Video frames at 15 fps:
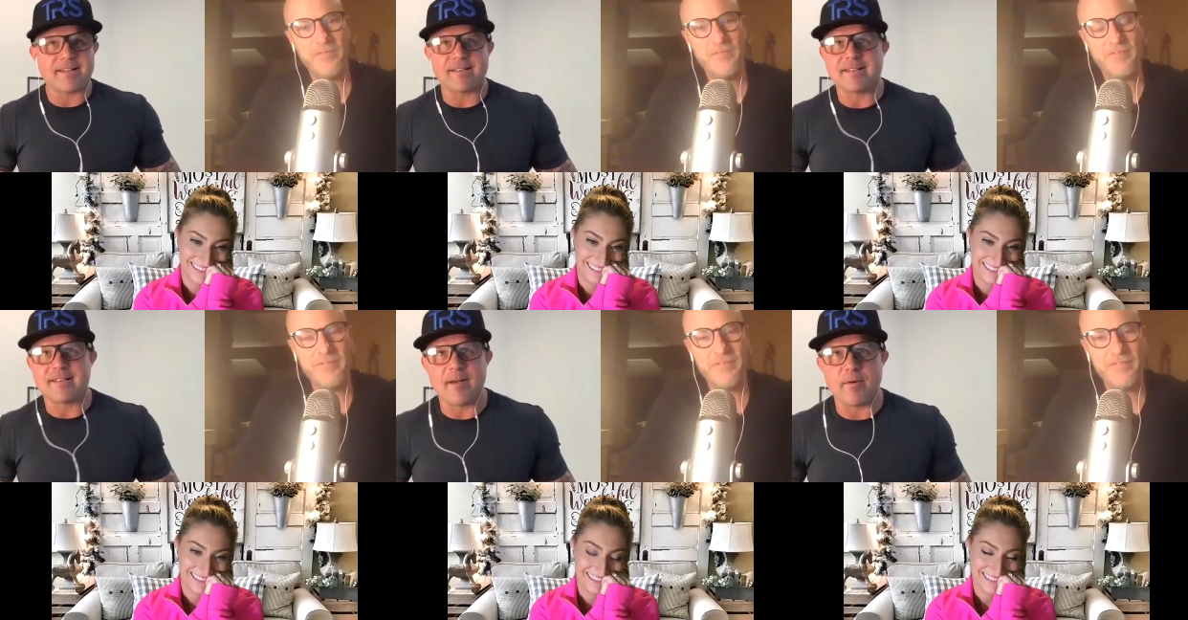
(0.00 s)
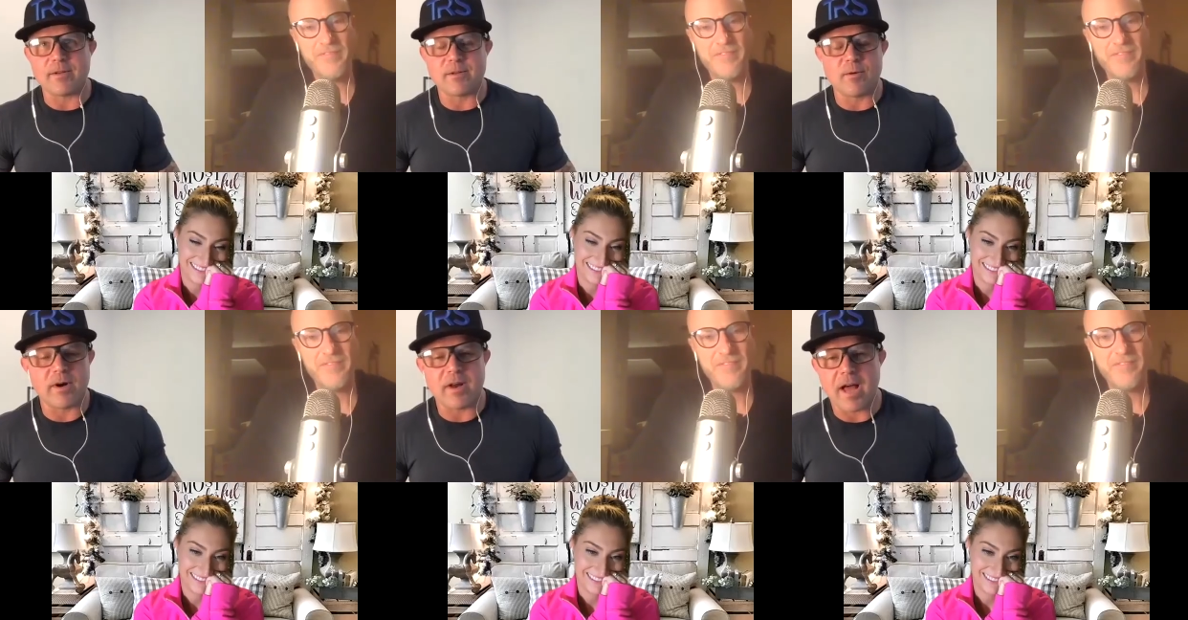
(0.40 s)
Speaker 1: qu'est-ce que say?
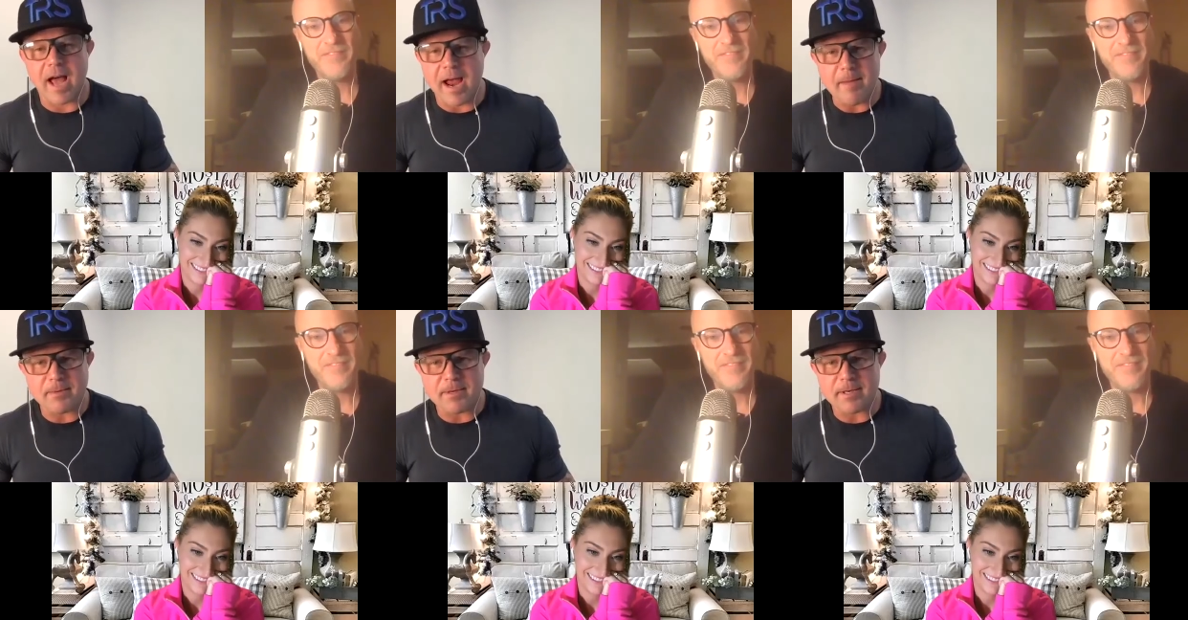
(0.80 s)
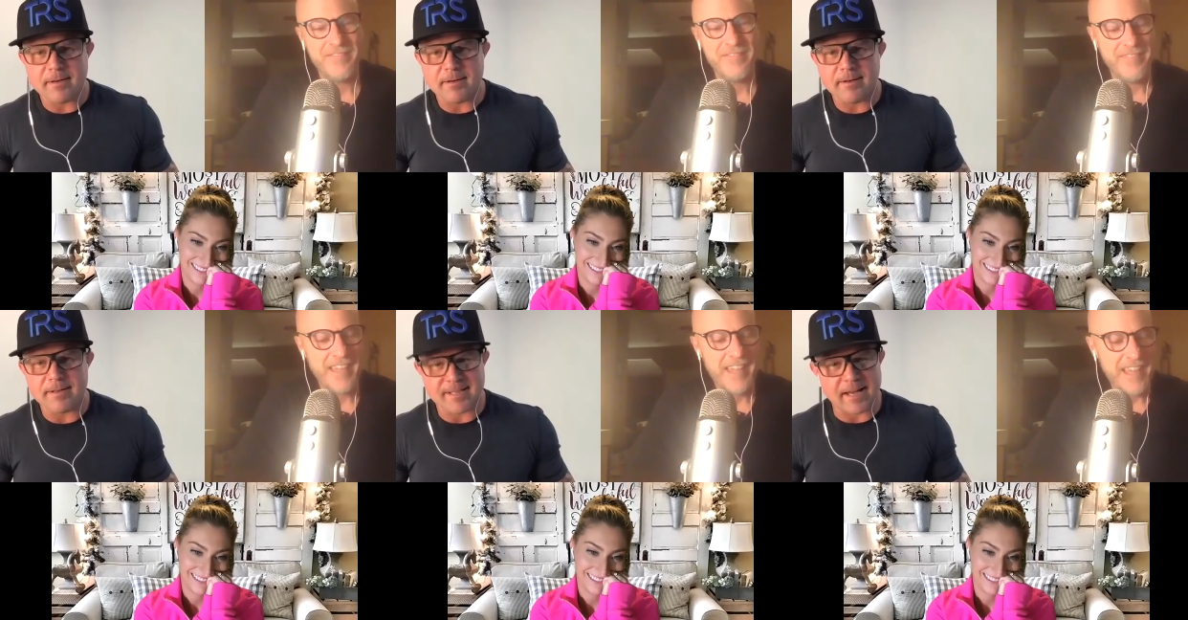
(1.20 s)
What's the word?
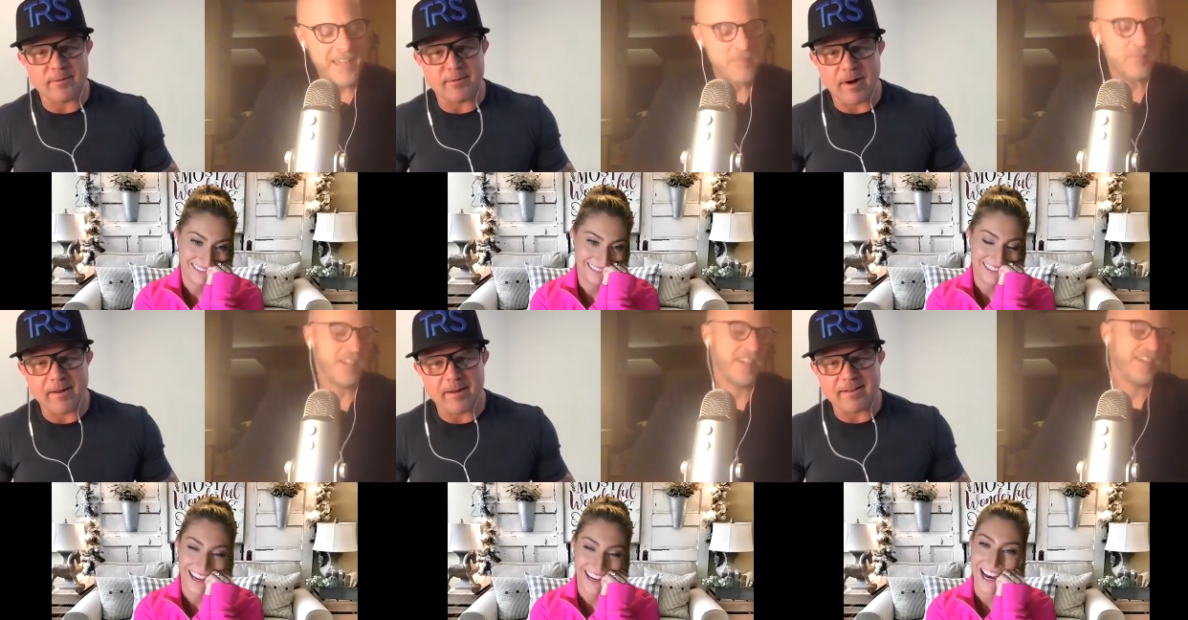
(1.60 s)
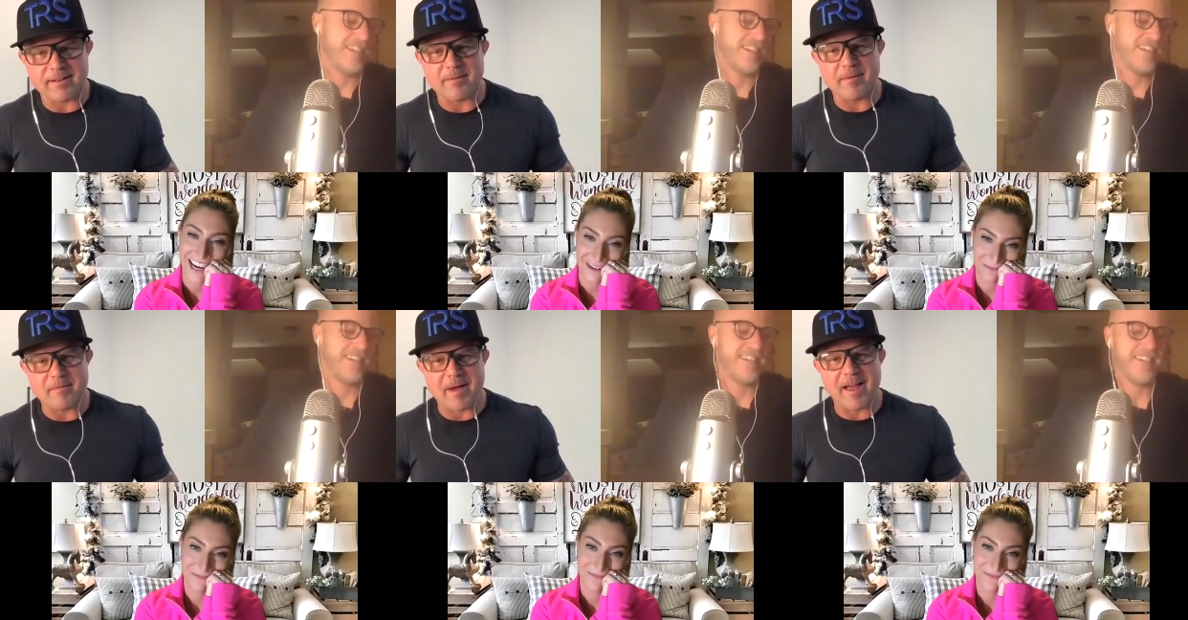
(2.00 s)
Hyped? Is that hyped. the right?
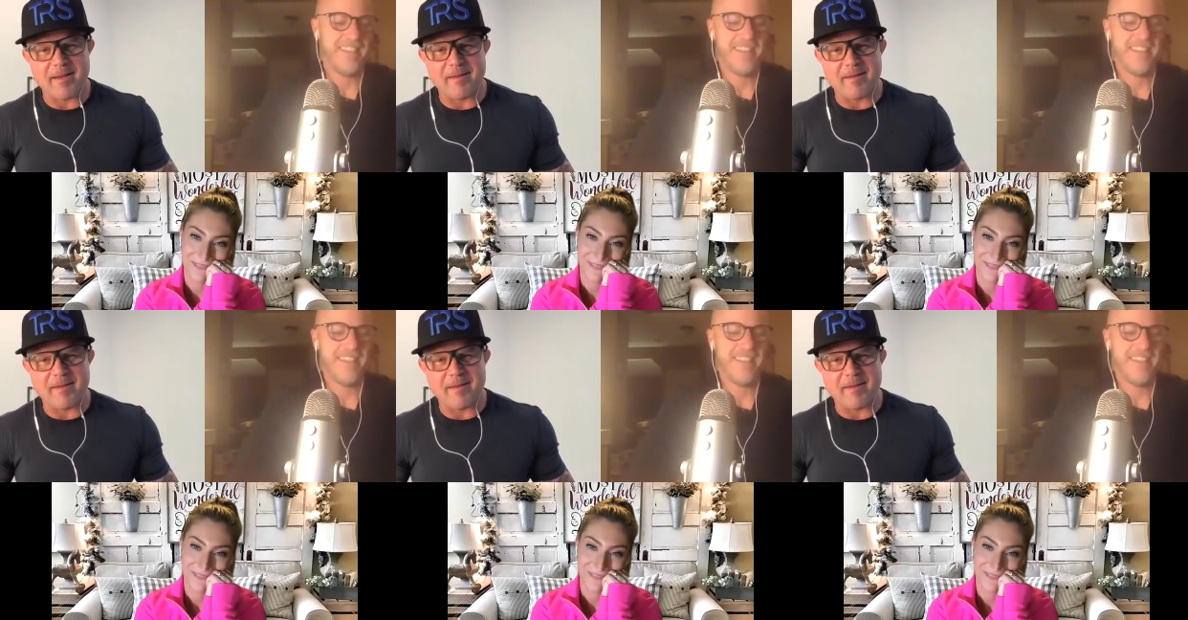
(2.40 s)
Hyped.